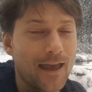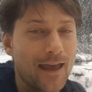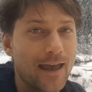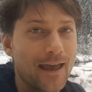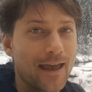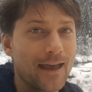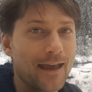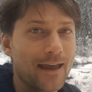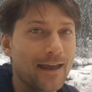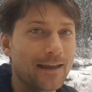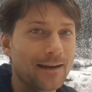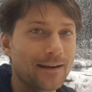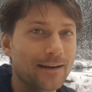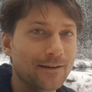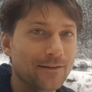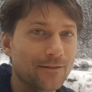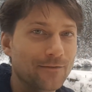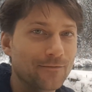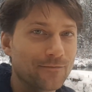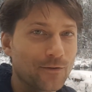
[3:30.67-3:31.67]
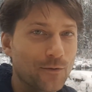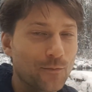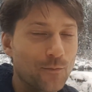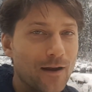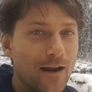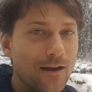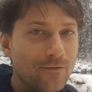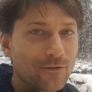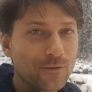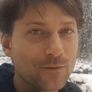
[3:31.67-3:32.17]
And for
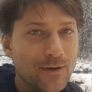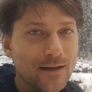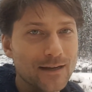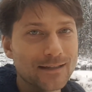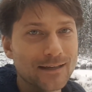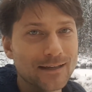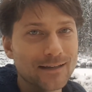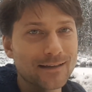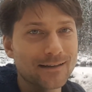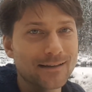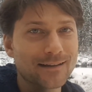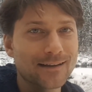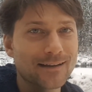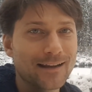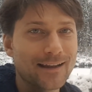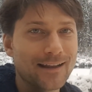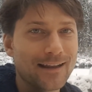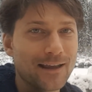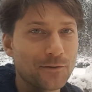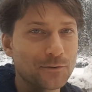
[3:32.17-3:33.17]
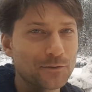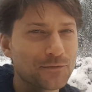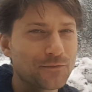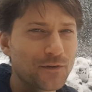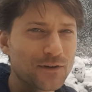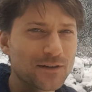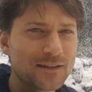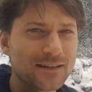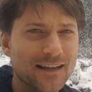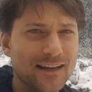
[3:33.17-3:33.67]
whatever reason, it was
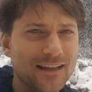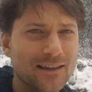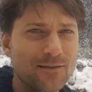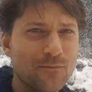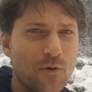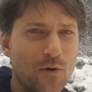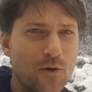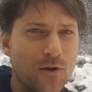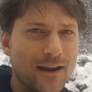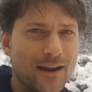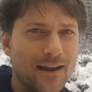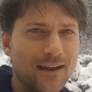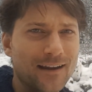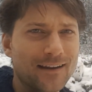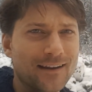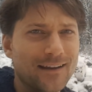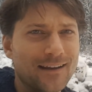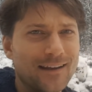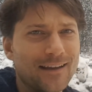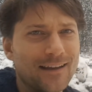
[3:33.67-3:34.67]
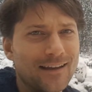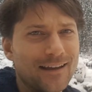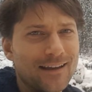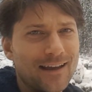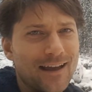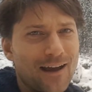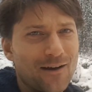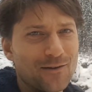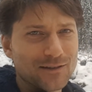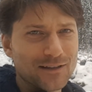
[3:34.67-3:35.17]
first thing in the morning.
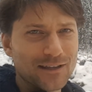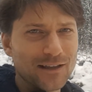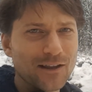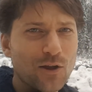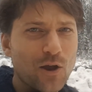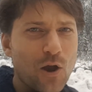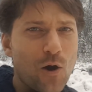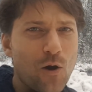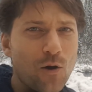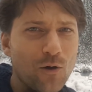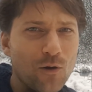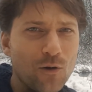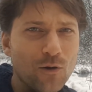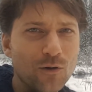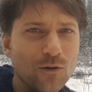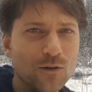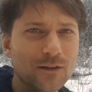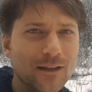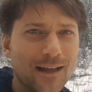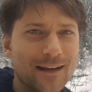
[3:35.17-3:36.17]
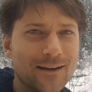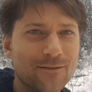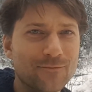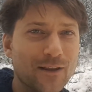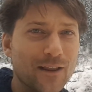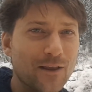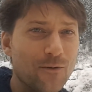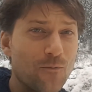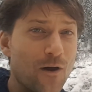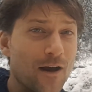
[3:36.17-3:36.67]
I was a little cold. I didn't
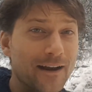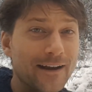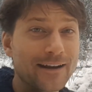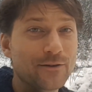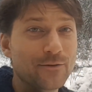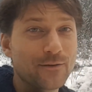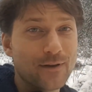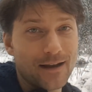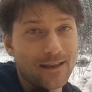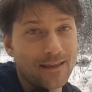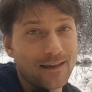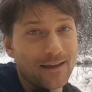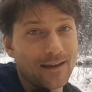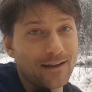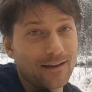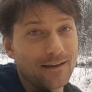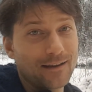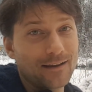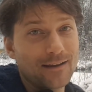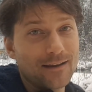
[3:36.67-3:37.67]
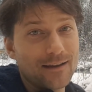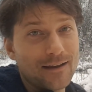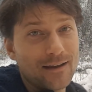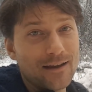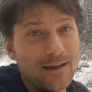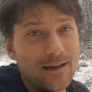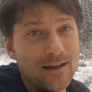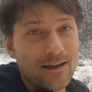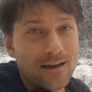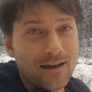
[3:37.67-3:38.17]
really want to do anything.
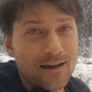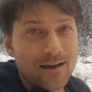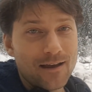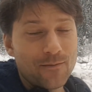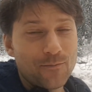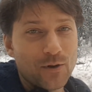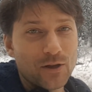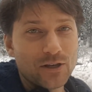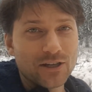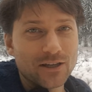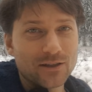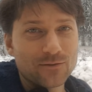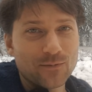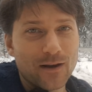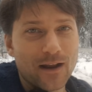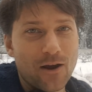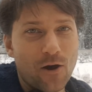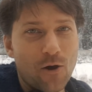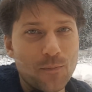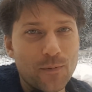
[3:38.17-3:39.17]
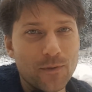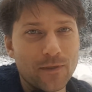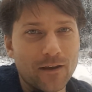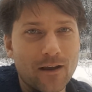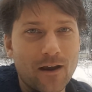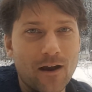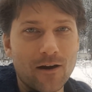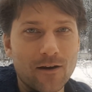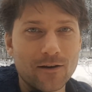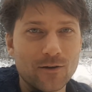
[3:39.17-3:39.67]
But just when I opened the
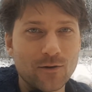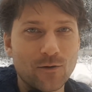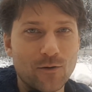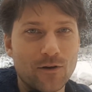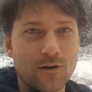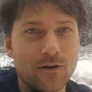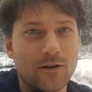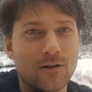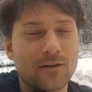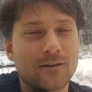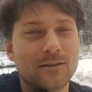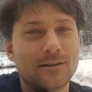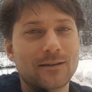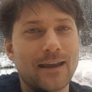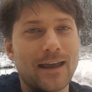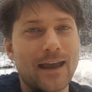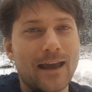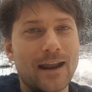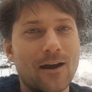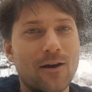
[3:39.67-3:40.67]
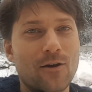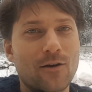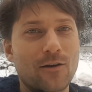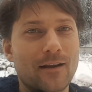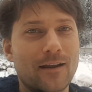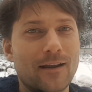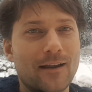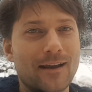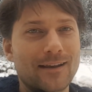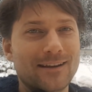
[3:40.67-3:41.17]
car door to get out,
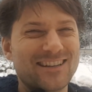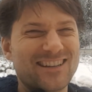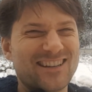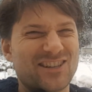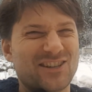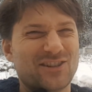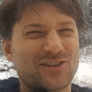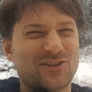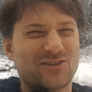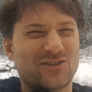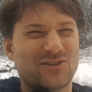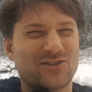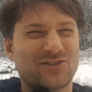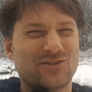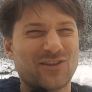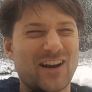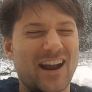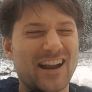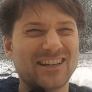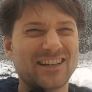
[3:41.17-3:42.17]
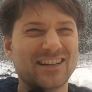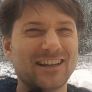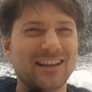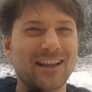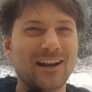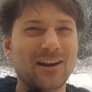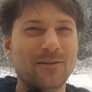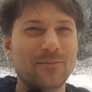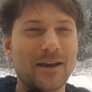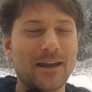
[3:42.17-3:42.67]
stretched a
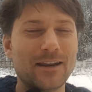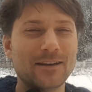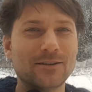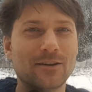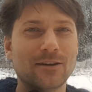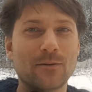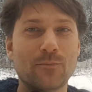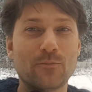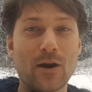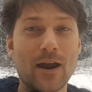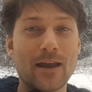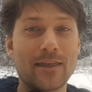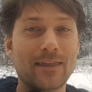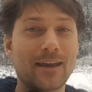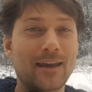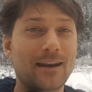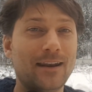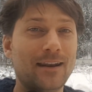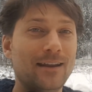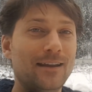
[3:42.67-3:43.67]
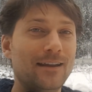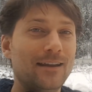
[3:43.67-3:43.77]
little bit and took a breath in,